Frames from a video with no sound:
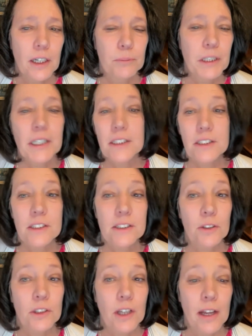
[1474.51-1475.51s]
because
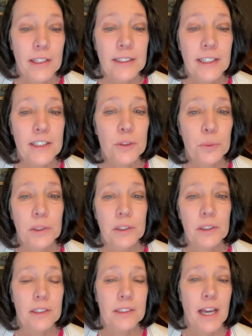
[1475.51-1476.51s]
I think that's
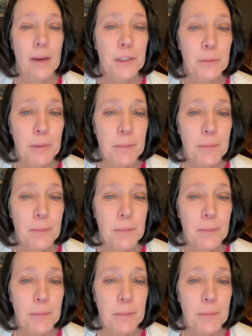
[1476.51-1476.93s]
what is happening.